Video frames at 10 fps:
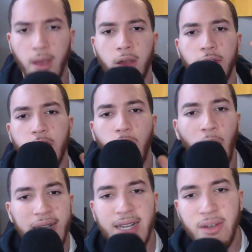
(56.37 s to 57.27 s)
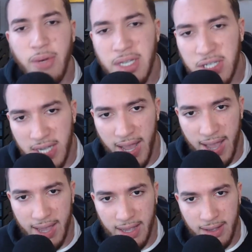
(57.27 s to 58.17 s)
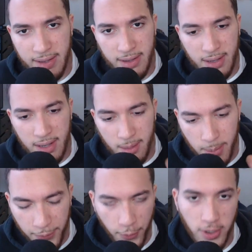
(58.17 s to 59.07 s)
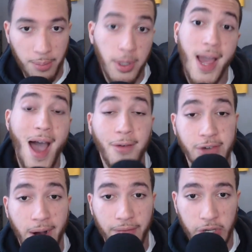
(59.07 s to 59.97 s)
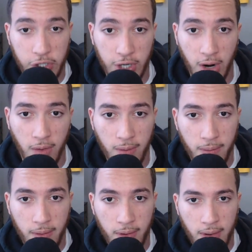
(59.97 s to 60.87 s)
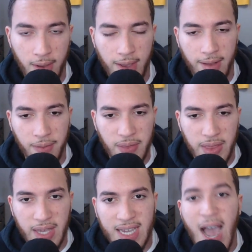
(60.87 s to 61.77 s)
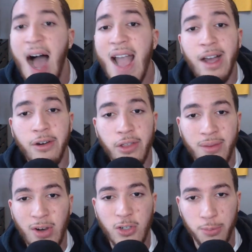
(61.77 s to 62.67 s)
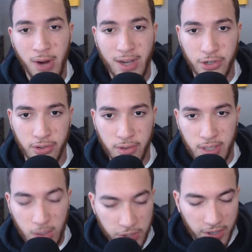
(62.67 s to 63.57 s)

So, what did we say before the playoffs on this show? The guy under the most pressure, it was our